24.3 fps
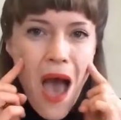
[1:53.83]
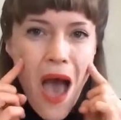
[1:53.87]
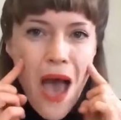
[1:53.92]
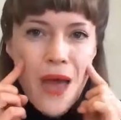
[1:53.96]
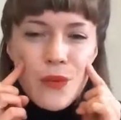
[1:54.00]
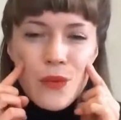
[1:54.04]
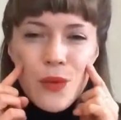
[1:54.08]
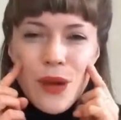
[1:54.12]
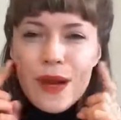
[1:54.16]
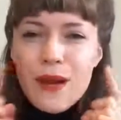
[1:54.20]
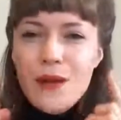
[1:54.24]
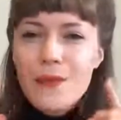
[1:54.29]

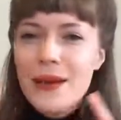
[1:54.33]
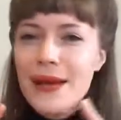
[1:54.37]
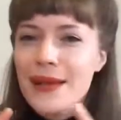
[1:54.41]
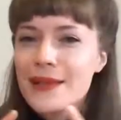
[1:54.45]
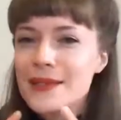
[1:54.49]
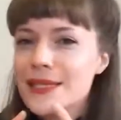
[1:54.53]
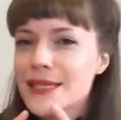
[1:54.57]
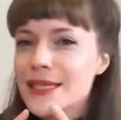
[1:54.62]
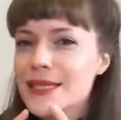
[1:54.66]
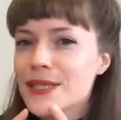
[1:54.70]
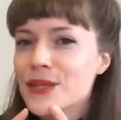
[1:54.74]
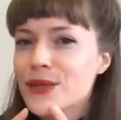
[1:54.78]
And
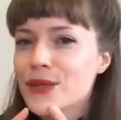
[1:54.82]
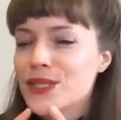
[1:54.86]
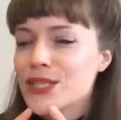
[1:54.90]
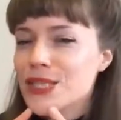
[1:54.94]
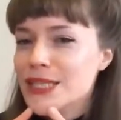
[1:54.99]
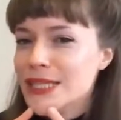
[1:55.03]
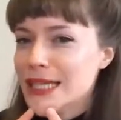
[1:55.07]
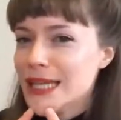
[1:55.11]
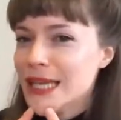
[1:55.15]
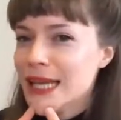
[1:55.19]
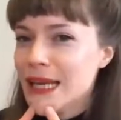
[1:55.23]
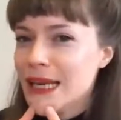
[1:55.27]
whereabouts is your
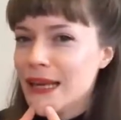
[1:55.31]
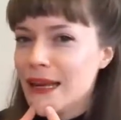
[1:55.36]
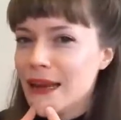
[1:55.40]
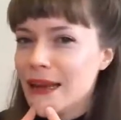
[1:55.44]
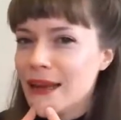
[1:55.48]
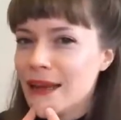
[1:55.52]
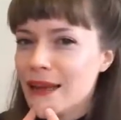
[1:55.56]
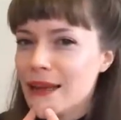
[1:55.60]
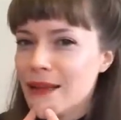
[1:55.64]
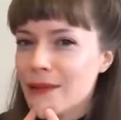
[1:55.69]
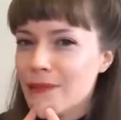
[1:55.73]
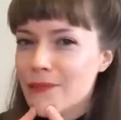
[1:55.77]
chin?
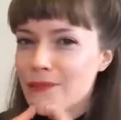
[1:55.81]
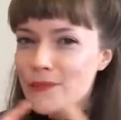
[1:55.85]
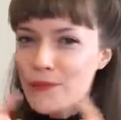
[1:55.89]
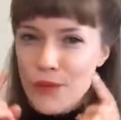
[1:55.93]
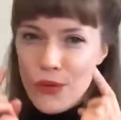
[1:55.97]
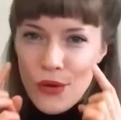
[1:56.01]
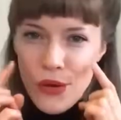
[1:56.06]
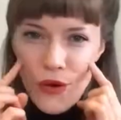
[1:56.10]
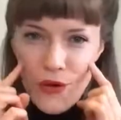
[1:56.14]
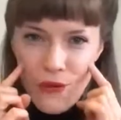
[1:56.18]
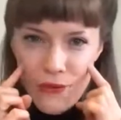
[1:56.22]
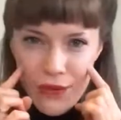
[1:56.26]

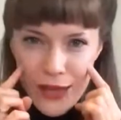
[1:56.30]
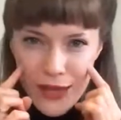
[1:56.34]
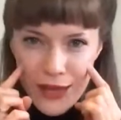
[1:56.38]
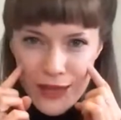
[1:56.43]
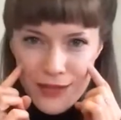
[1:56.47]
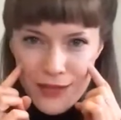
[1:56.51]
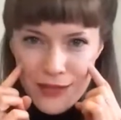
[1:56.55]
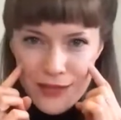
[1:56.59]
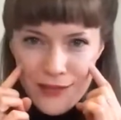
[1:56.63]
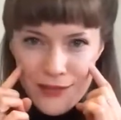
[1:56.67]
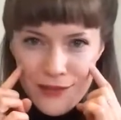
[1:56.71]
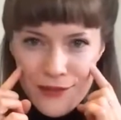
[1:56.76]

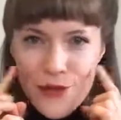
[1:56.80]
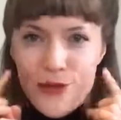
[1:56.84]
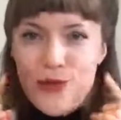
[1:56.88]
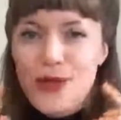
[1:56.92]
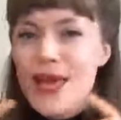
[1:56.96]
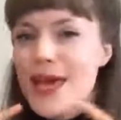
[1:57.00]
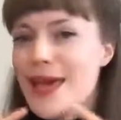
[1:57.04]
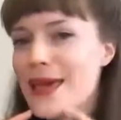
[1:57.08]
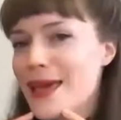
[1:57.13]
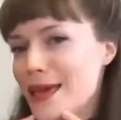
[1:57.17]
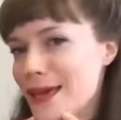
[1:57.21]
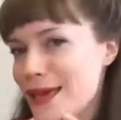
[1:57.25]
Perfect.
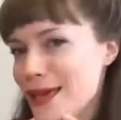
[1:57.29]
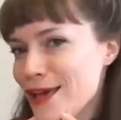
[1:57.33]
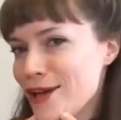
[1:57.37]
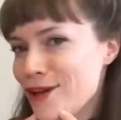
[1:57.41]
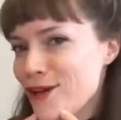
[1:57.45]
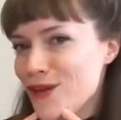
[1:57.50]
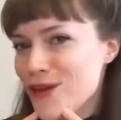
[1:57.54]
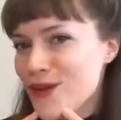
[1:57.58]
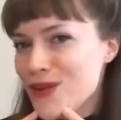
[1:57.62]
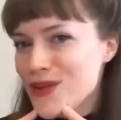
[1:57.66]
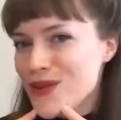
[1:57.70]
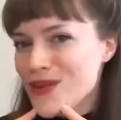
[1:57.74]
Okay, here
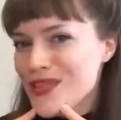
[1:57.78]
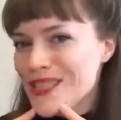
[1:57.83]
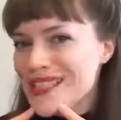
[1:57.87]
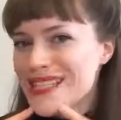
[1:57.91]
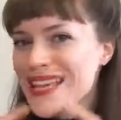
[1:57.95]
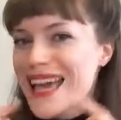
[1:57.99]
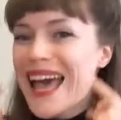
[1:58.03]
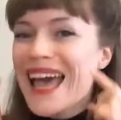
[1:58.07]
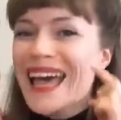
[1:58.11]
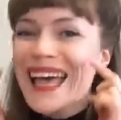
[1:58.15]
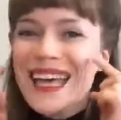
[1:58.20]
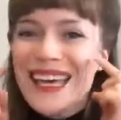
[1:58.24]
goes.
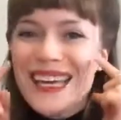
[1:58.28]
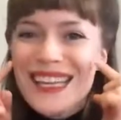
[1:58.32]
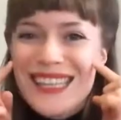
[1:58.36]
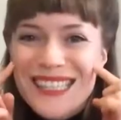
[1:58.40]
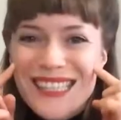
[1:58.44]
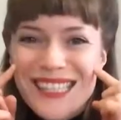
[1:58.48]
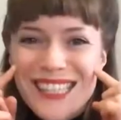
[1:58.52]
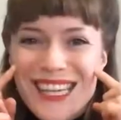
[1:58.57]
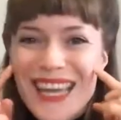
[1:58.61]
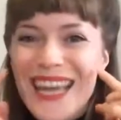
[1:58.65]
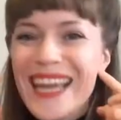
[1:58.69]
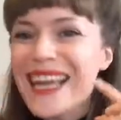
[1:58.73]

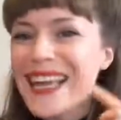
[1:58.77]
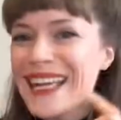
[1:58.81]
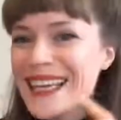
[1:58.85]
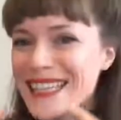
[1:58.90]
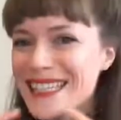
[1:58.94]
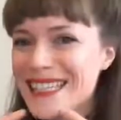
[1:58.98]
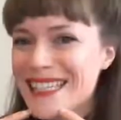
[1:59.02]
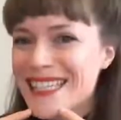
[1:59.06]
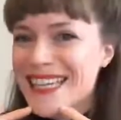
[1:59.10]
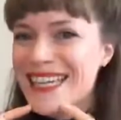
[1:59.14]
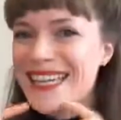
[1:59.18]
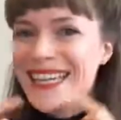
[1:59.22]

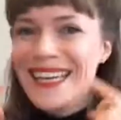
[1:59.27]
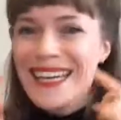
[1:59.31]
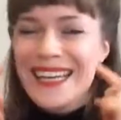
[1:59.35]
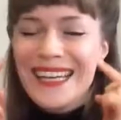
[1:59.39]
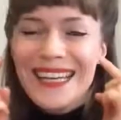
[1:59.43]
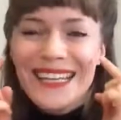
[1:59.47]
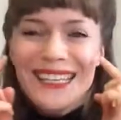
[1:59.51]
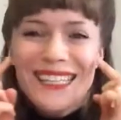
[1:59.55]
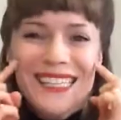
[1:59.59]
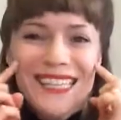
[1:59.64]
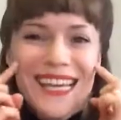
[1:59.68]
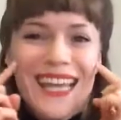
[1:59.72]
Cheek
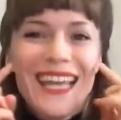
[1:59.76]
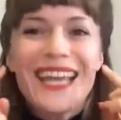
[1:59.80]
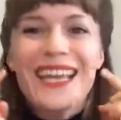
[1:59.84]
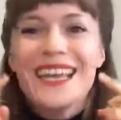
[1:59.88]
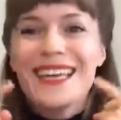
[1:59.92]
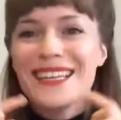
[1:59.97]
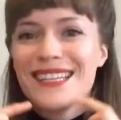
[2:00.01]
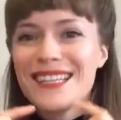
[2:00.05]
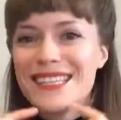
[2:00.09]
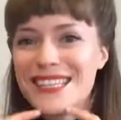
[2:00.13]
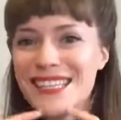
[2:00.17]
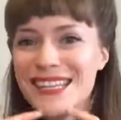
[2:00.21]
chin, cheek
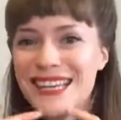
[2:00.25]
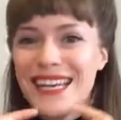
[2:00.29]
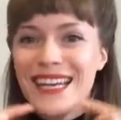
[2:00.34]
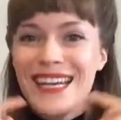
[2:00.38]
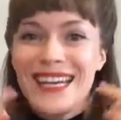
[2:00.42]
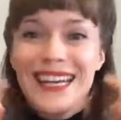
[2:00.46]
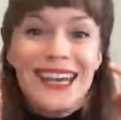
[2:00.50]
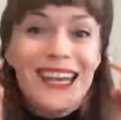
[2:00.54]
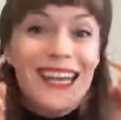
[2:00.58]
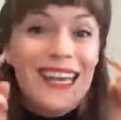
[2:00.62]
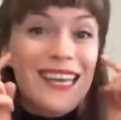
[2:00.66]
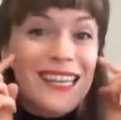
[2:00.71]

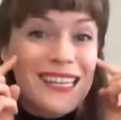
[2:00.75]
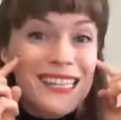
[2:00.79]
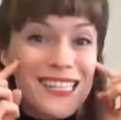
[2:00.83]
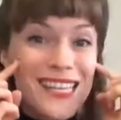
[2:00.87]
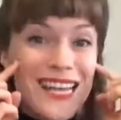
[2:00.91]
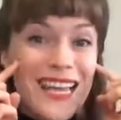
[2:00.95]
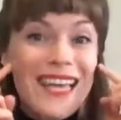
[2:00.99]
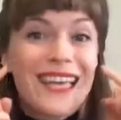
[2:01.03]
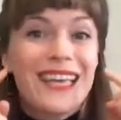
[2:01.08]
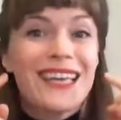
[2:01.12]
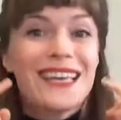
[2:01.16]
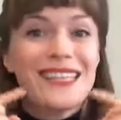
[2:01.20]
chin,
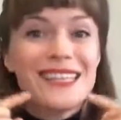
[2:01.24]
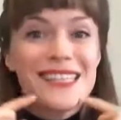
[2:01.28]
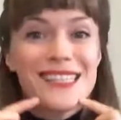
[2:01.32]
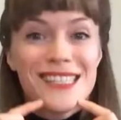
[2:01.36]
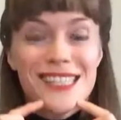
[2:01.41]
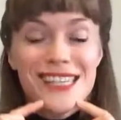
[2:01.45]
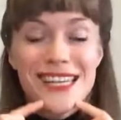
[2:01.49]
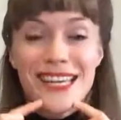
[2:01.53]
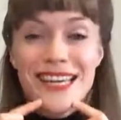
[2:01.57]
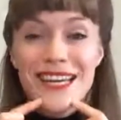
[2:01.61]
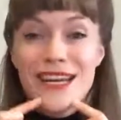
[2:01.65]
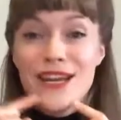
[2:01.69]
cheek
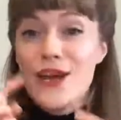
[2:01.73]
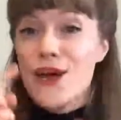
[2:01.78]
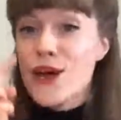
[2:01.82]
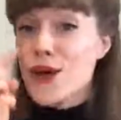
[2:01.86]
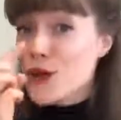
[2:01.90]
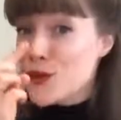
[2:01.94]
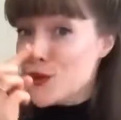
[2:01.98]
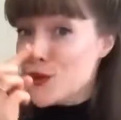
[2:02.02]
chin,